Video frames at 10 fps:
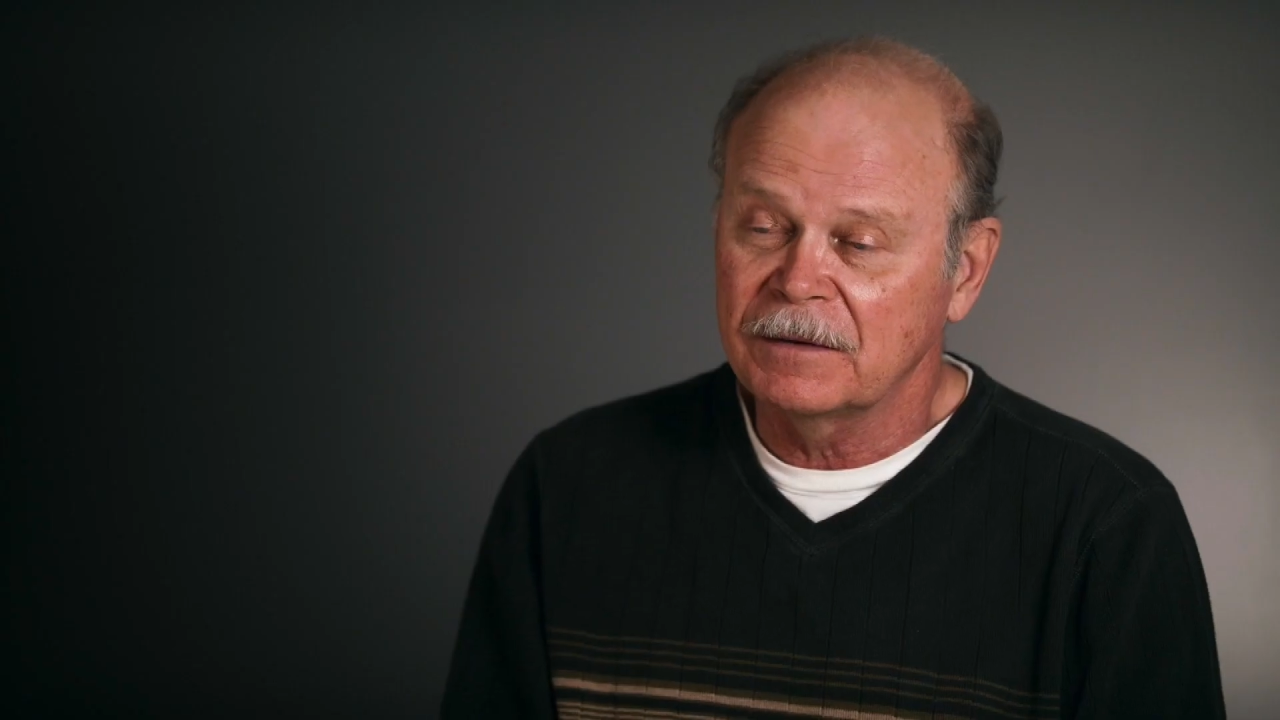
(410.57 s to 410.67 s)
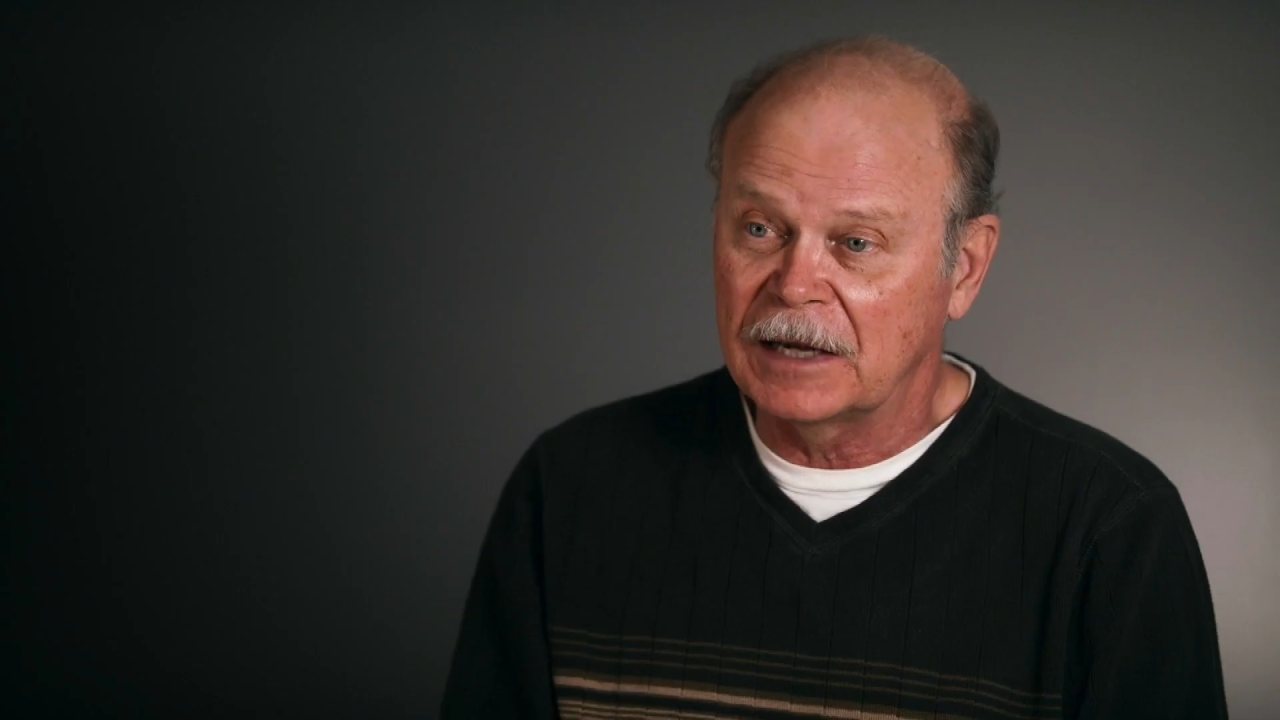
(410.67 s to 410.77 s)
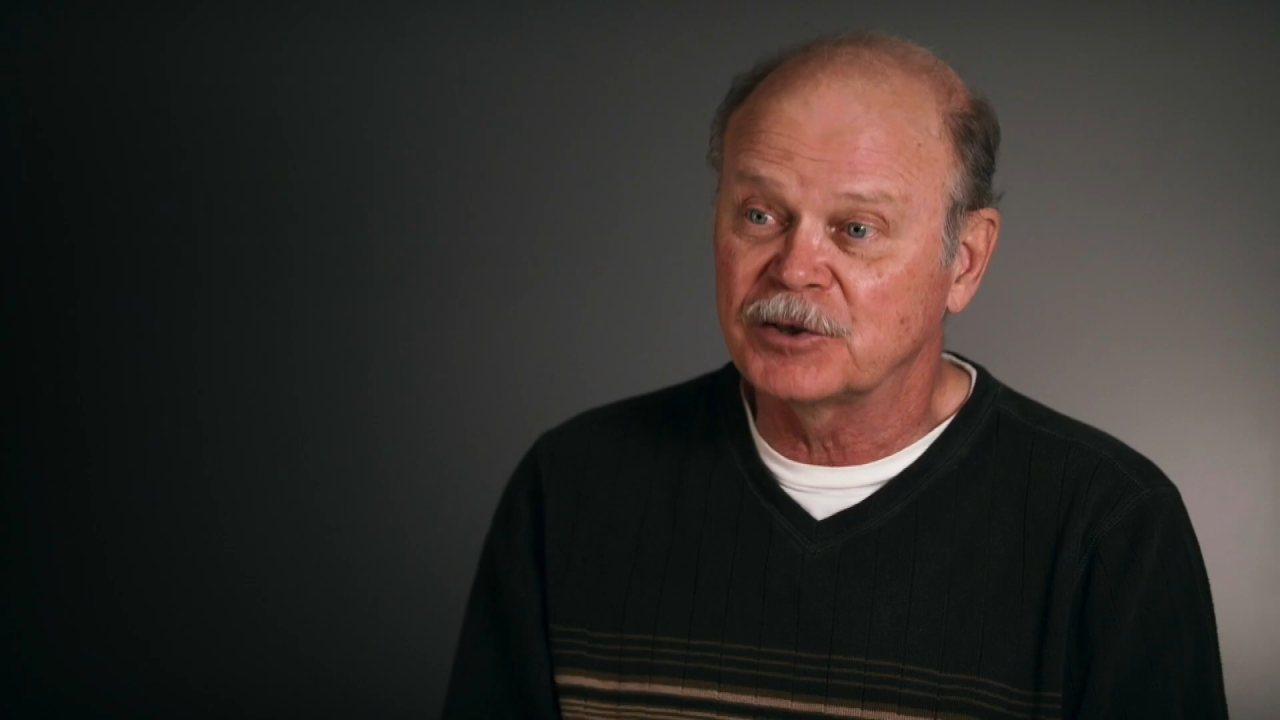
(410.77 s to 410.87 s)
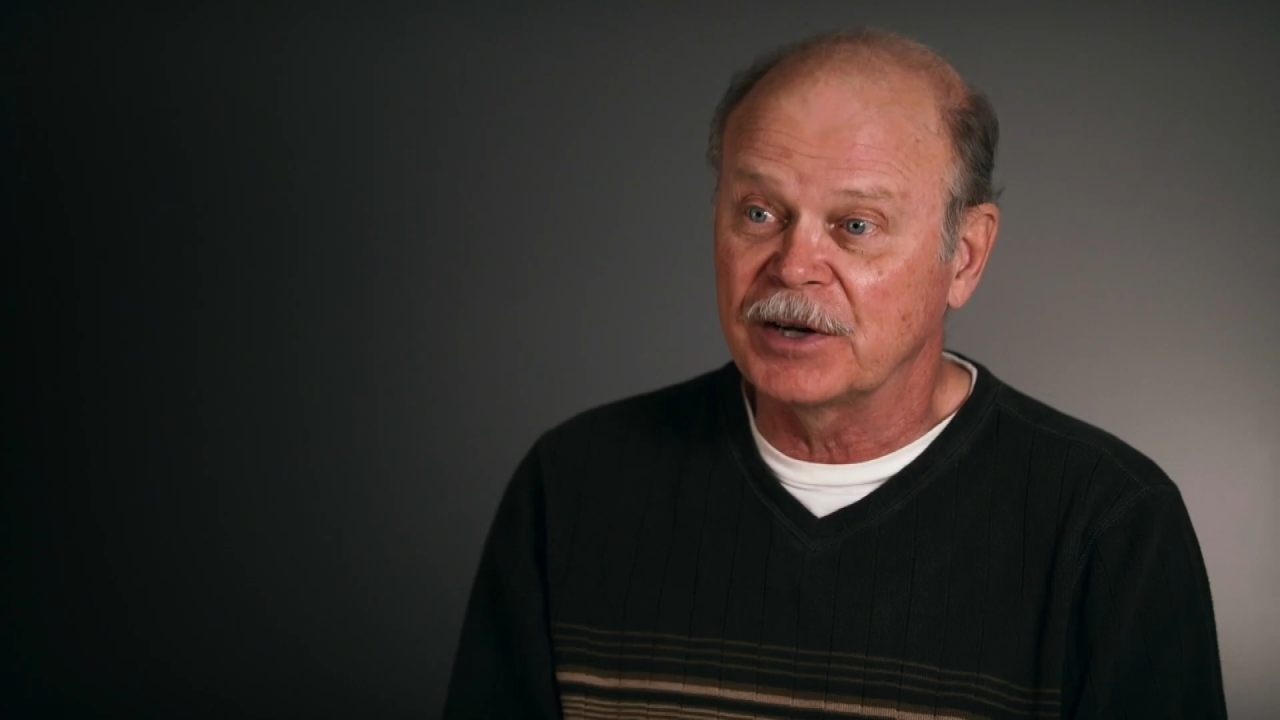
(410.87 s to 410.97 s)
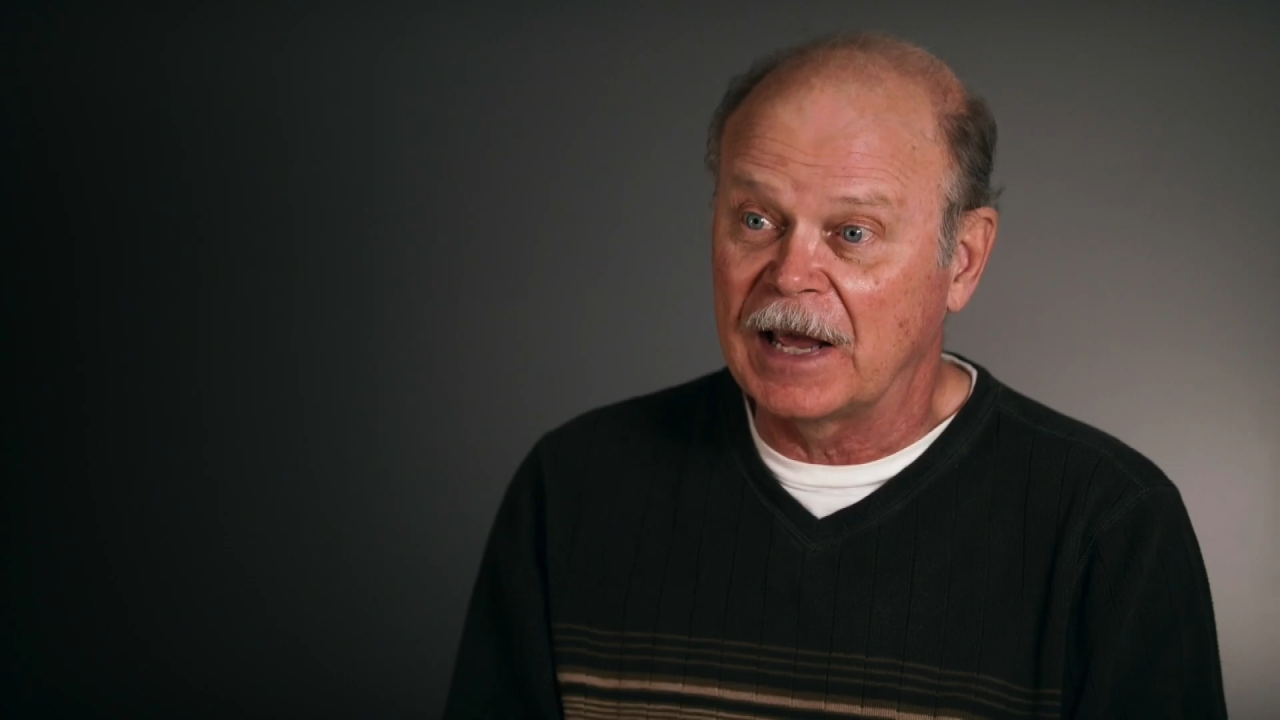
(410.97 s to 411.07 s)

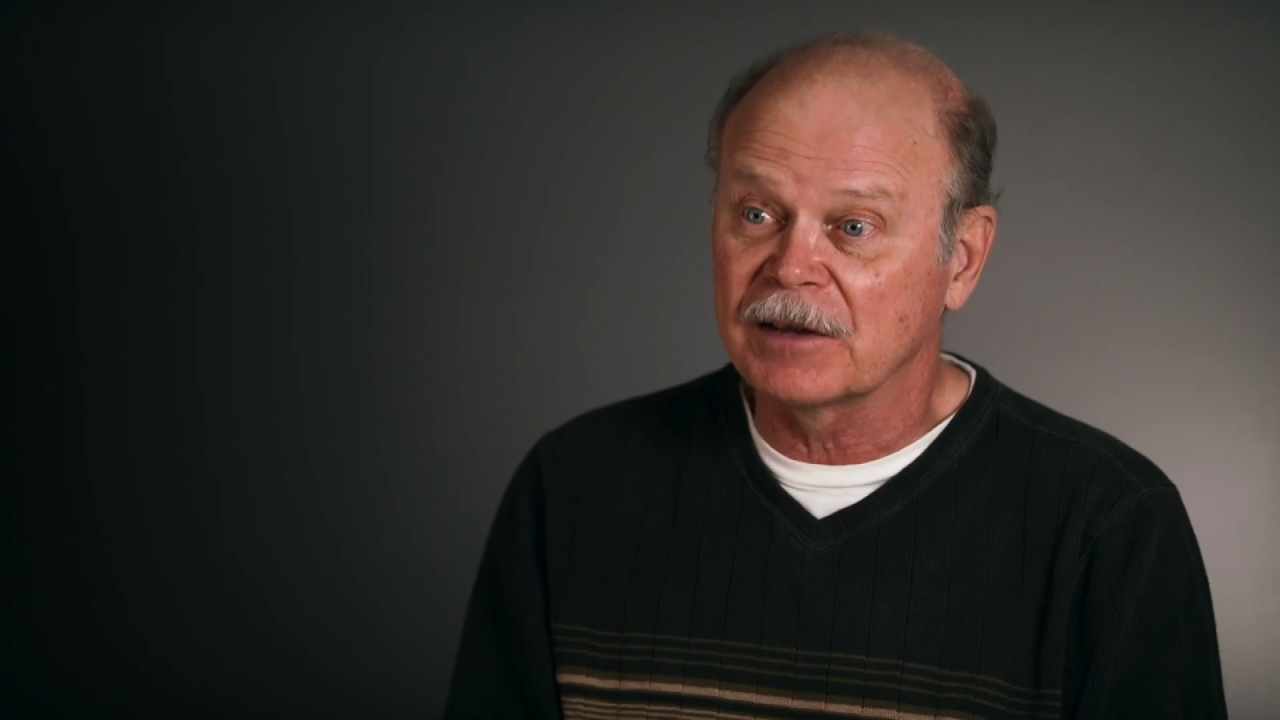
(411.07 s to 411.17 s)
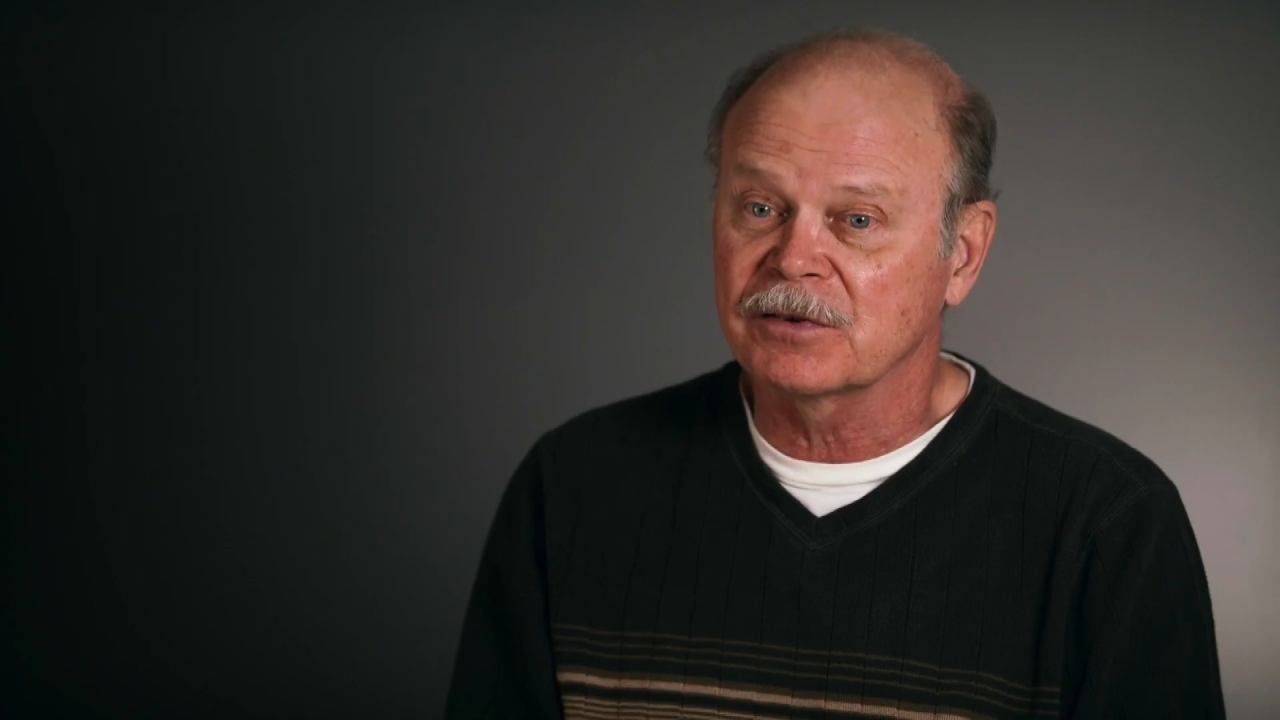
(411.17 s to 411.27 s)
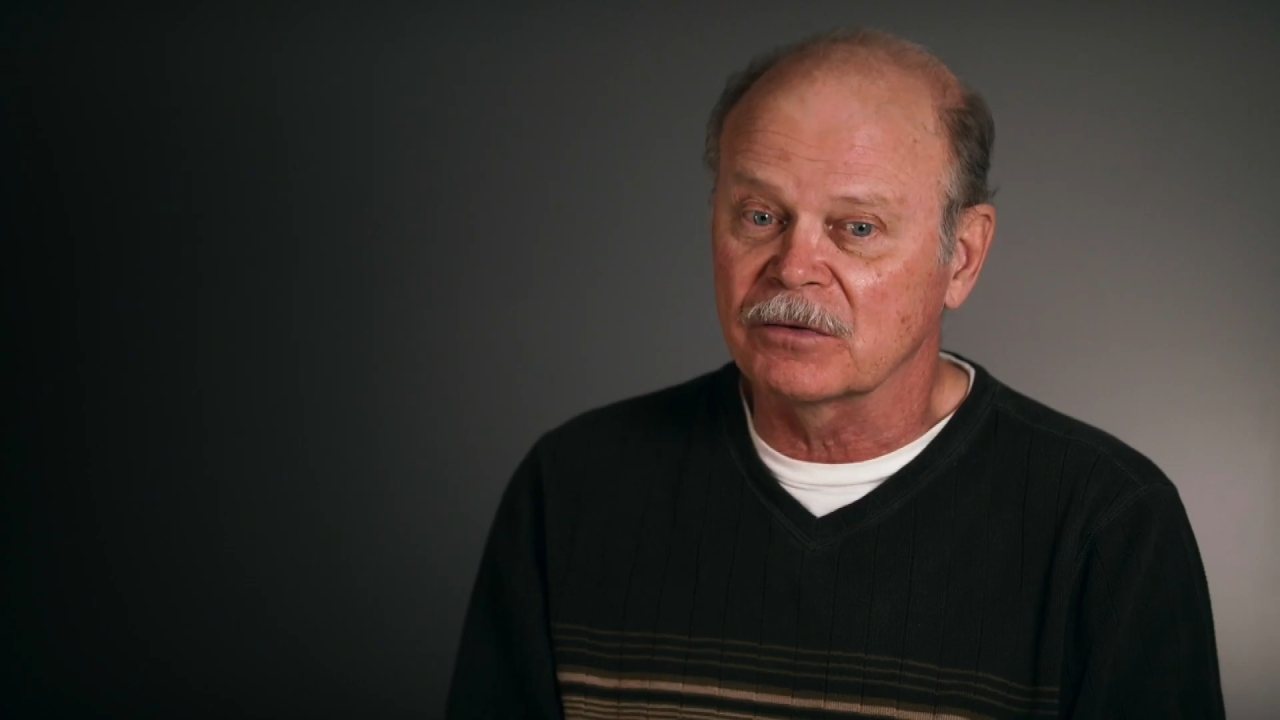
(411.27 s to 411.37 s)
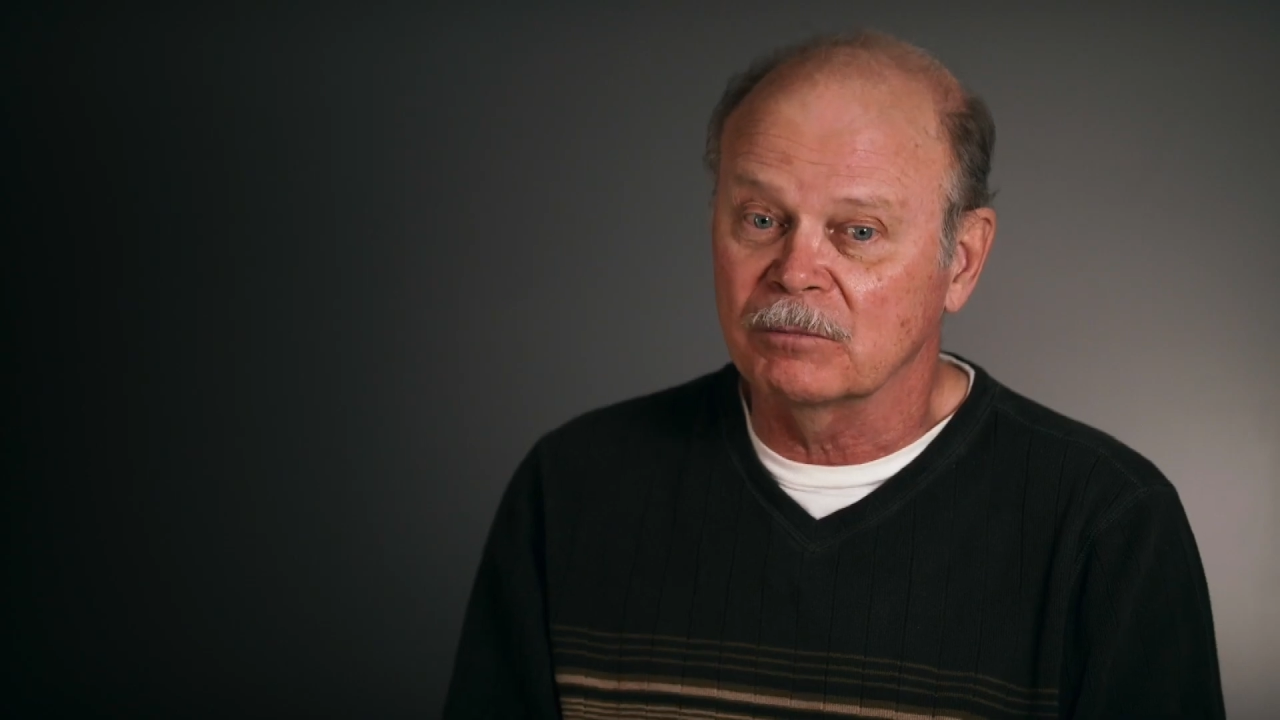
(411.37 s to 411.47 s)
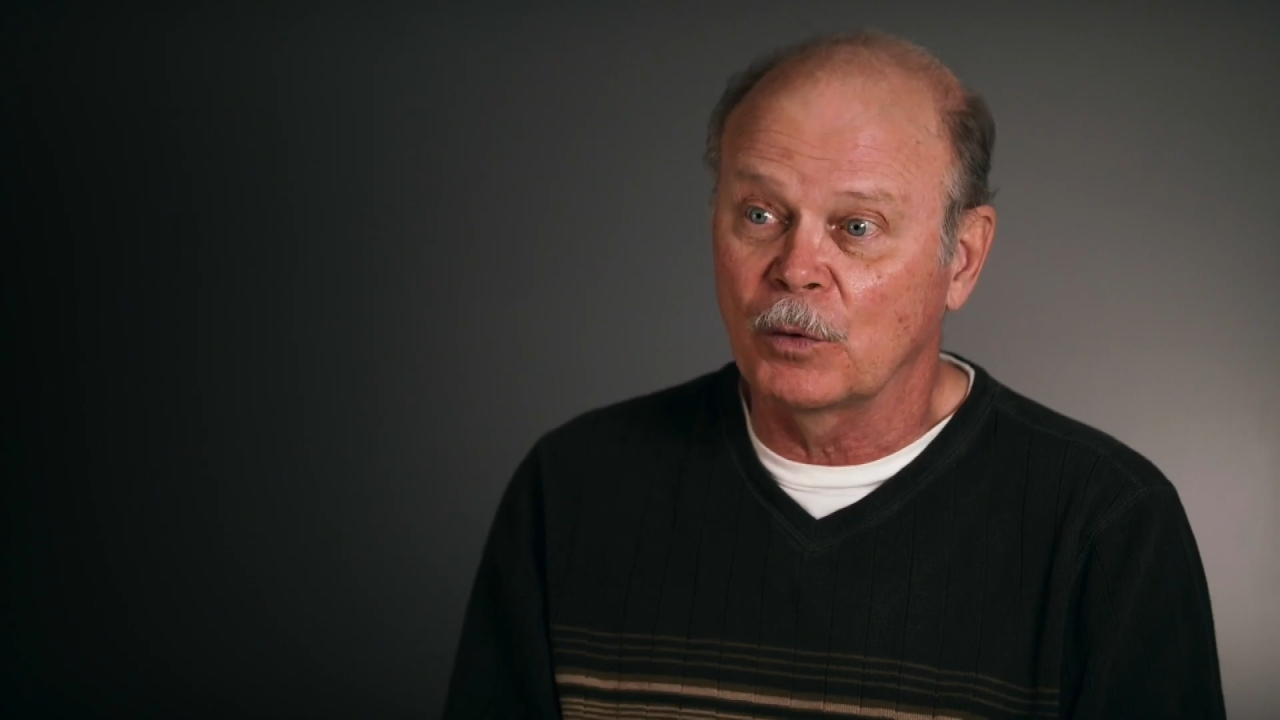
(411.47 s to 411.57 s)
That should answer